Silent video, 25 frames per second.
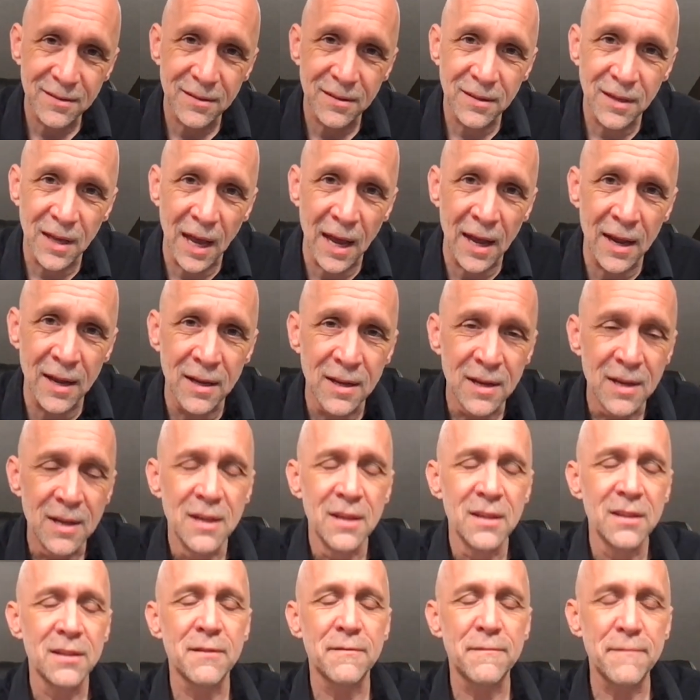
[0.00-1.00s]
Okay?
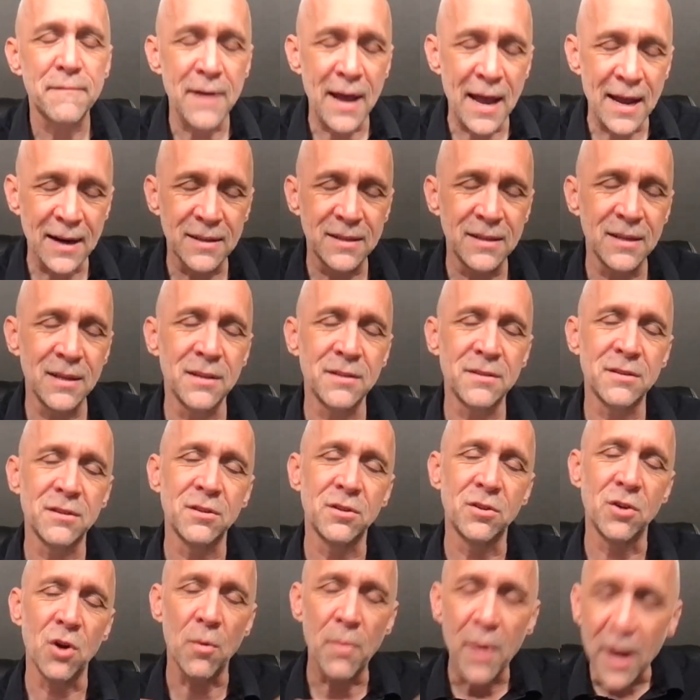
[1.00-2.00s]
The fact is,
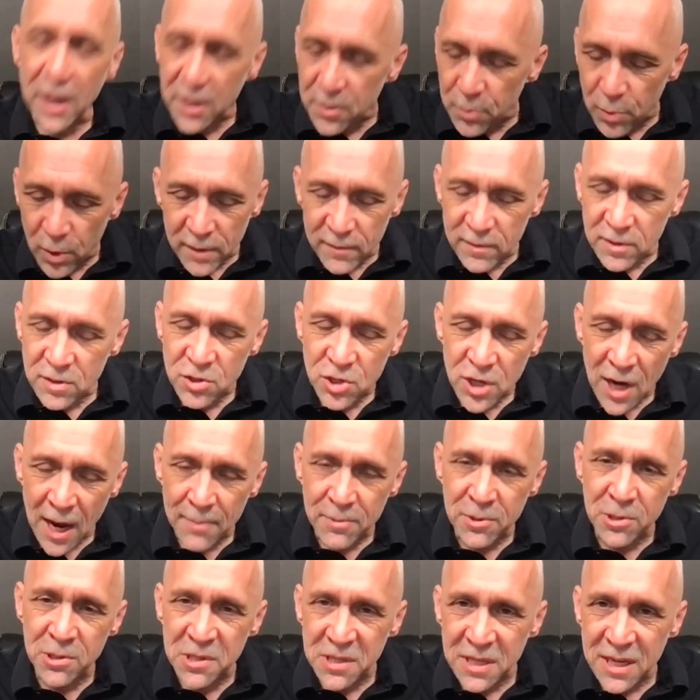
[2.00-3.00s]
go back to previous
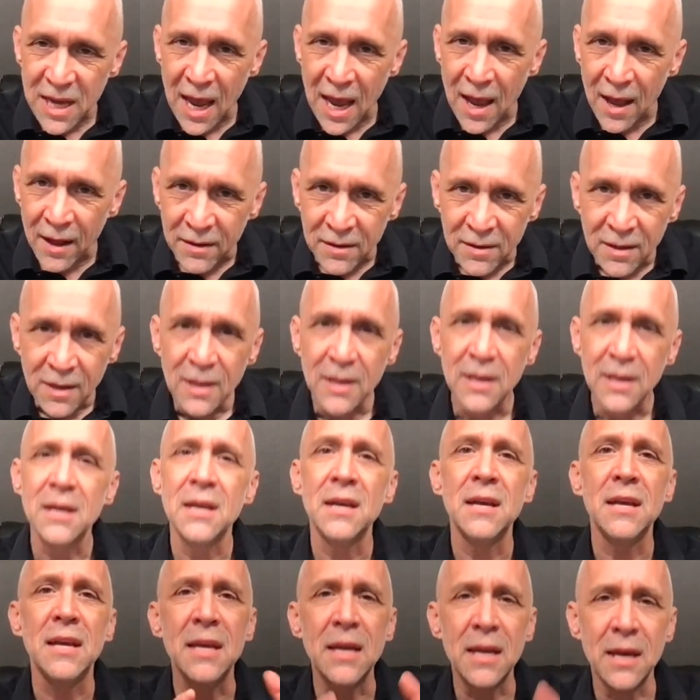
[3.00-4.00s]
chapters again,
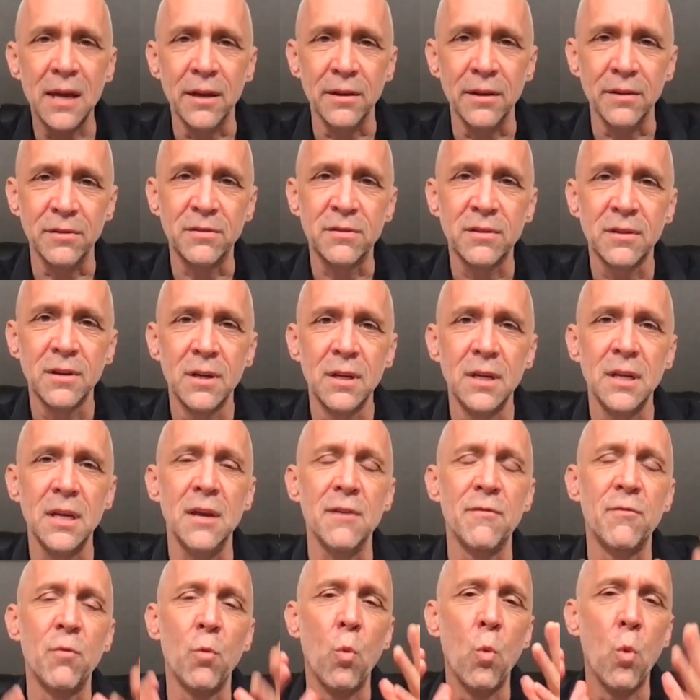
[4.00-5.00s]
is
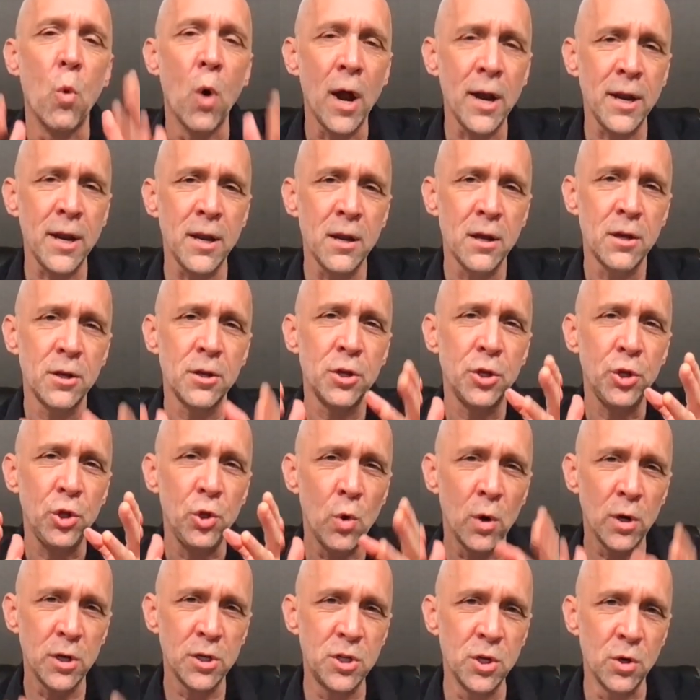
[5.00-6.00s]
if what
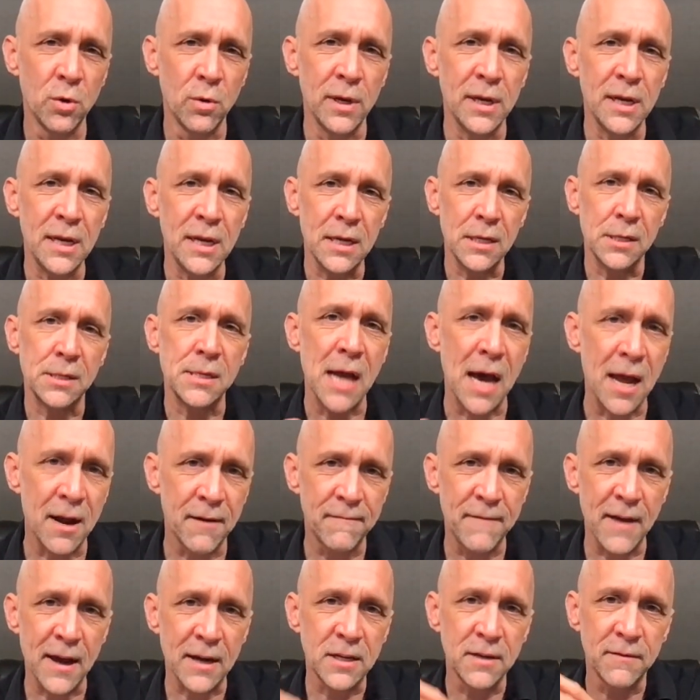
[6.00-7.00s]
you're doing is not
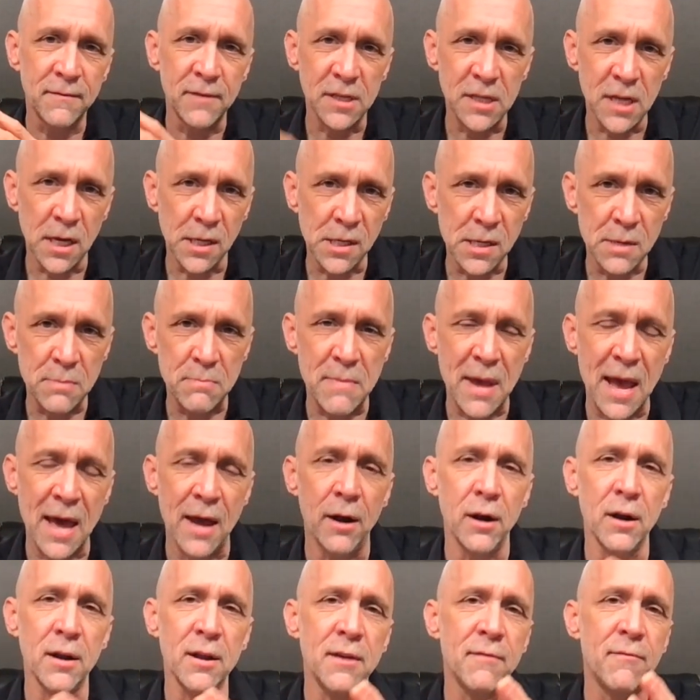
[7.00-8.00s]
effective, it doesn't
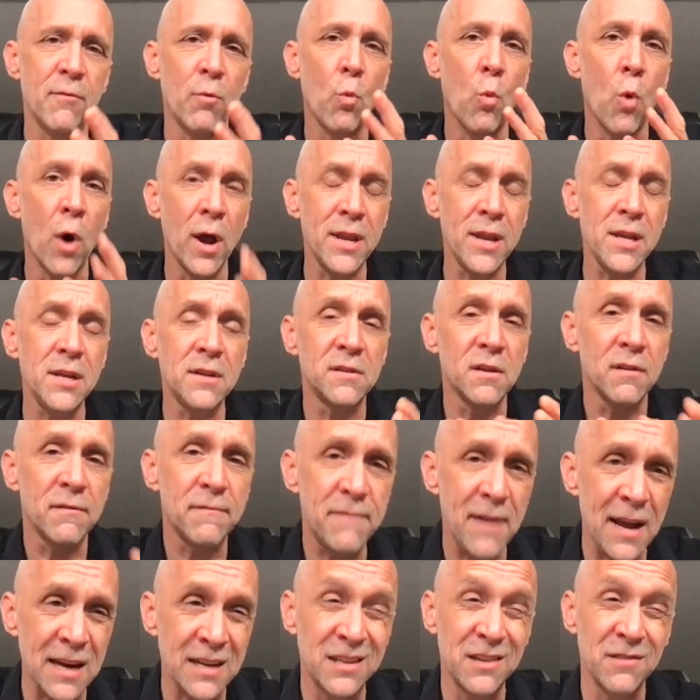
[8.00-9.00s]
matter. If what is
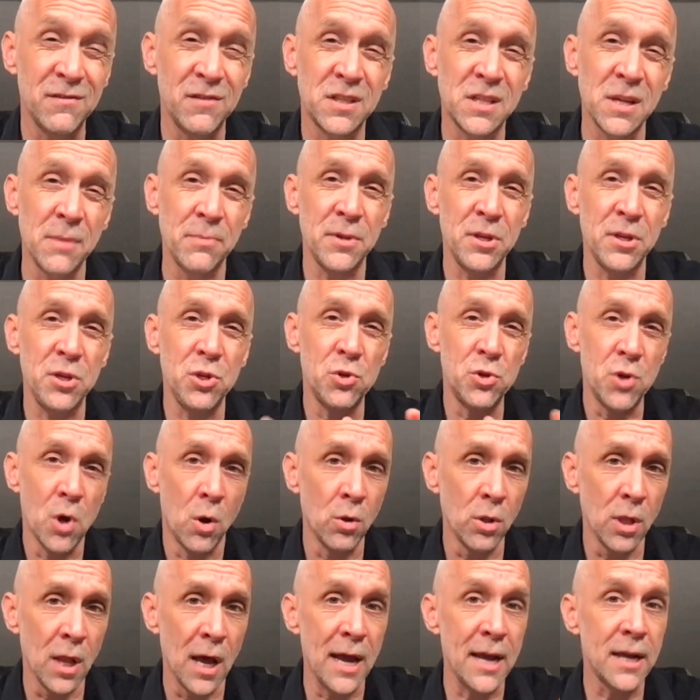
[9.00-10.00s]
effective is something you
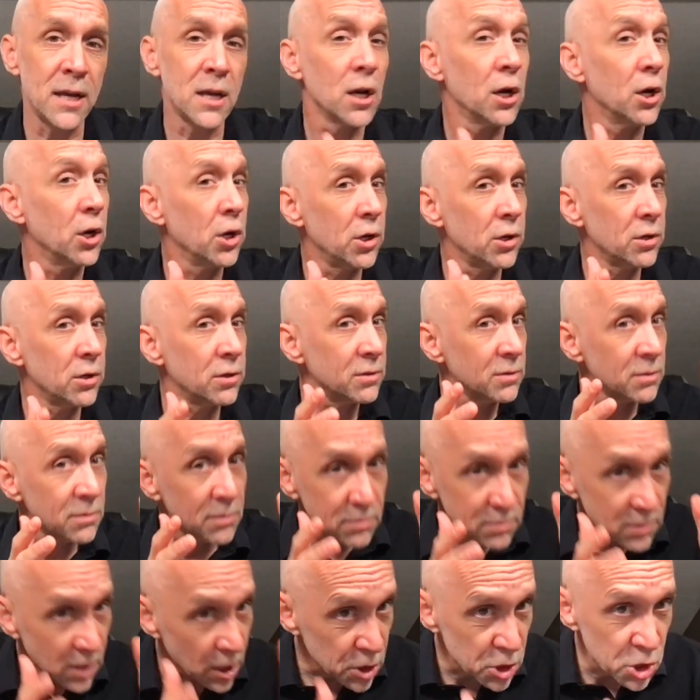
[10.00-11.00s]
don't like,
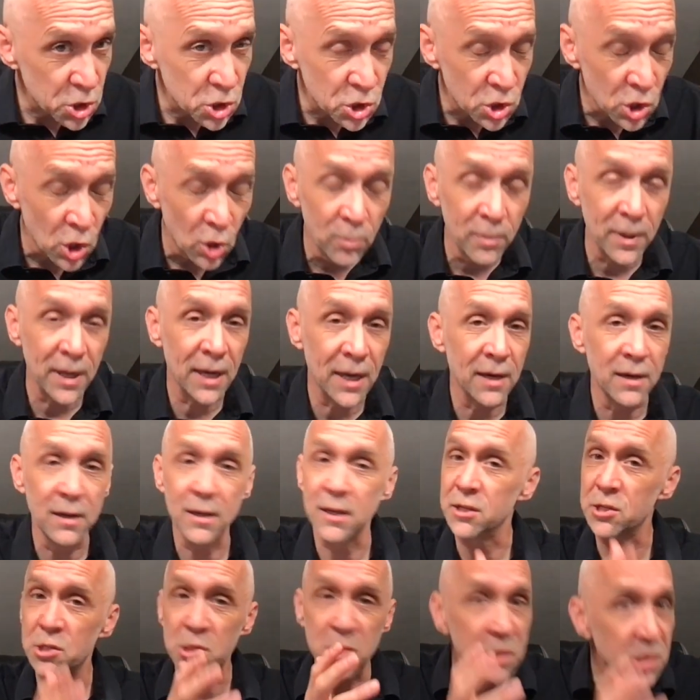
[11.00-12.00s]
assuming
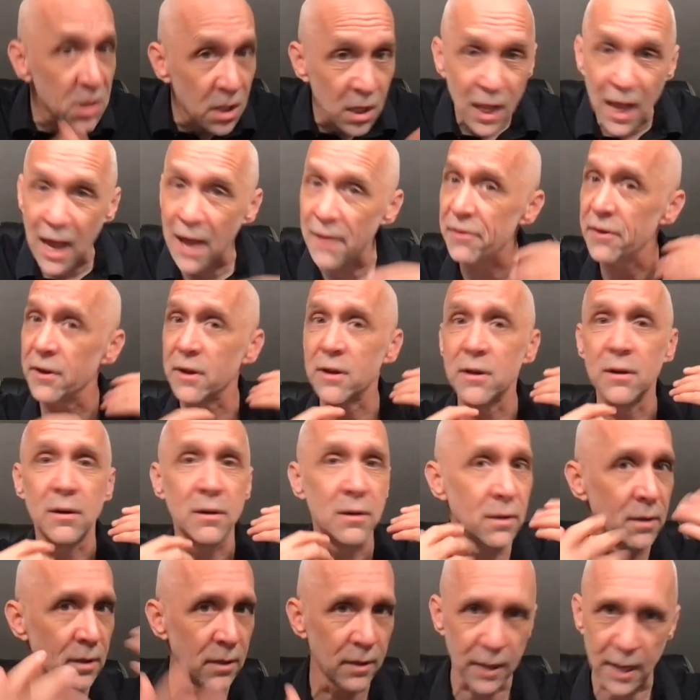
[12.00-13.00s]
it's still
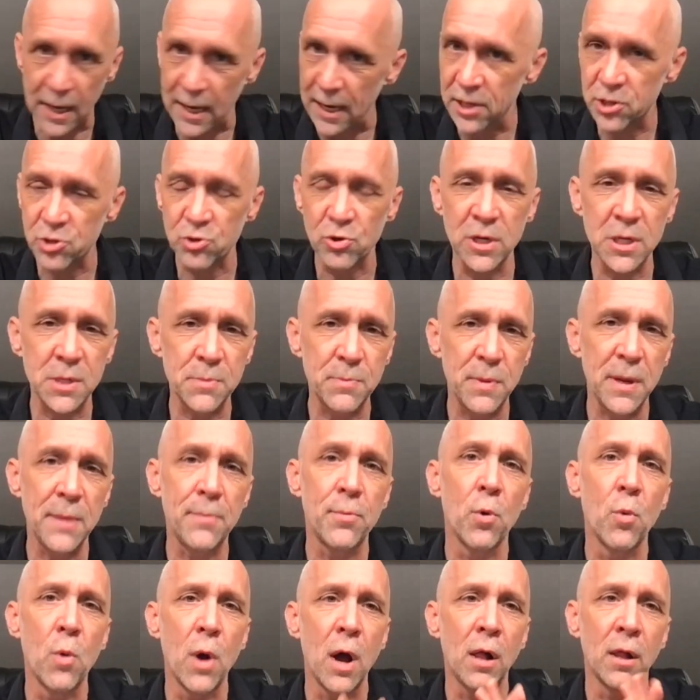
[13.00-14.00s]
ethical and it treats
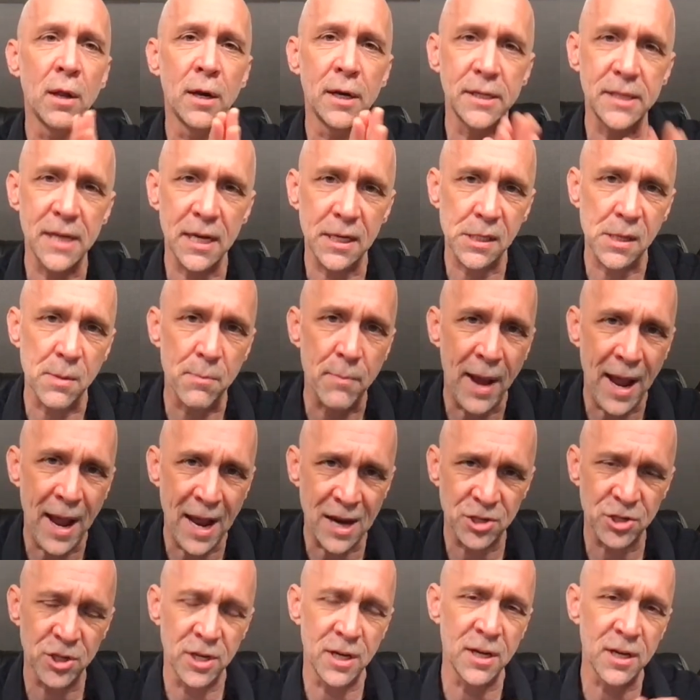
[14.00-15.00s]
people well and it takes
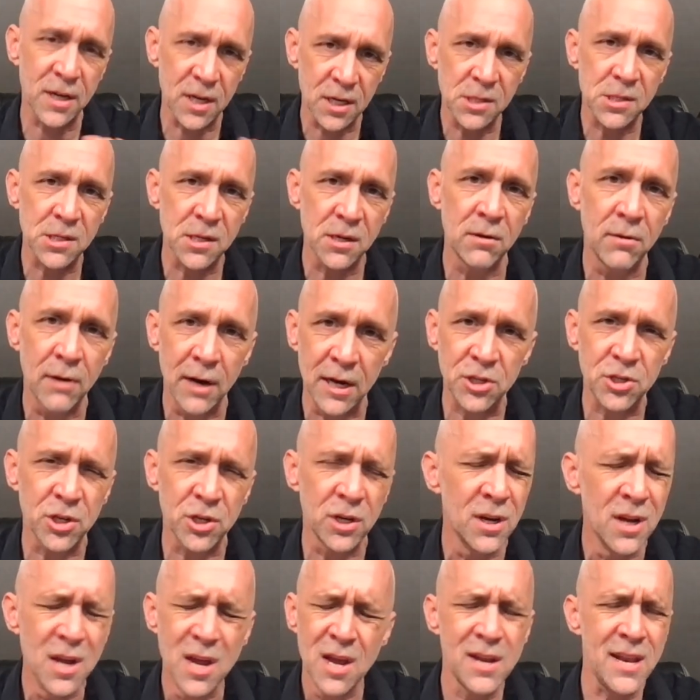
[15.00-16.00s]
compassion into
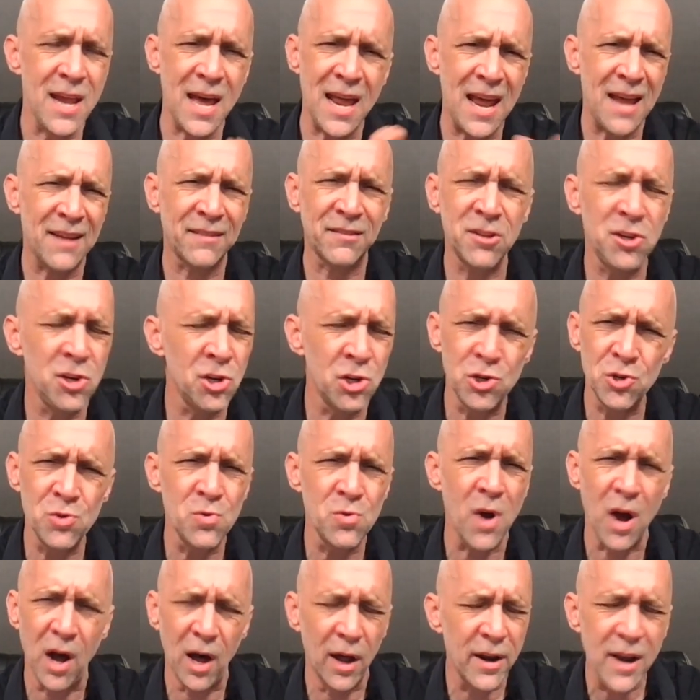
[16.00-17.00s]
consideration, not asking you to
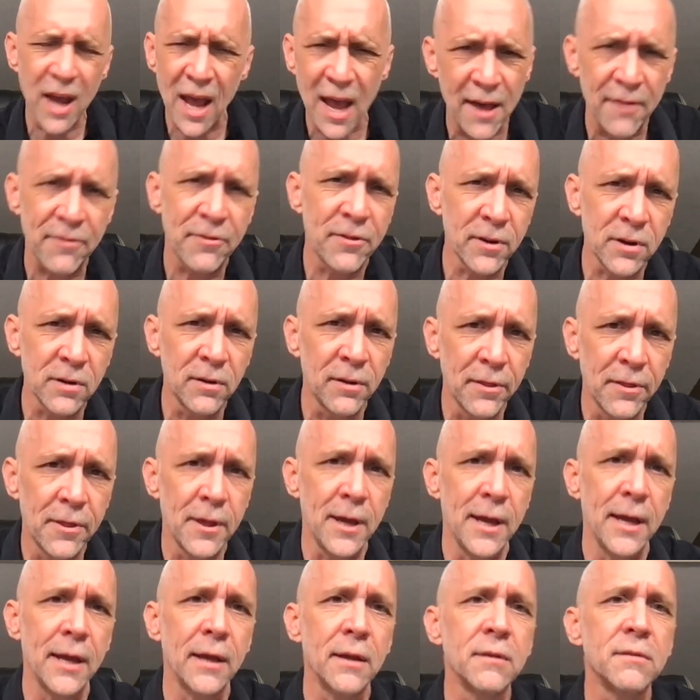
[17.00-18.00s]
do unethical
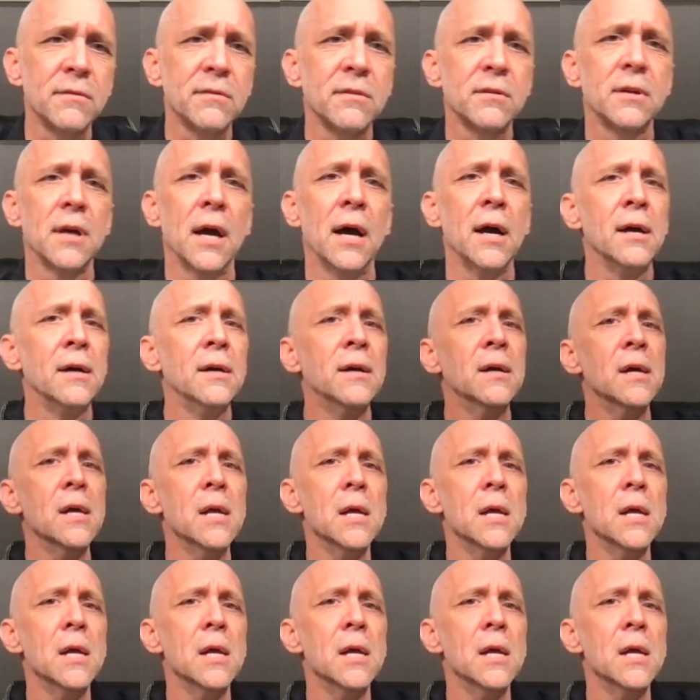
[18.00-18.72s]
things, okay?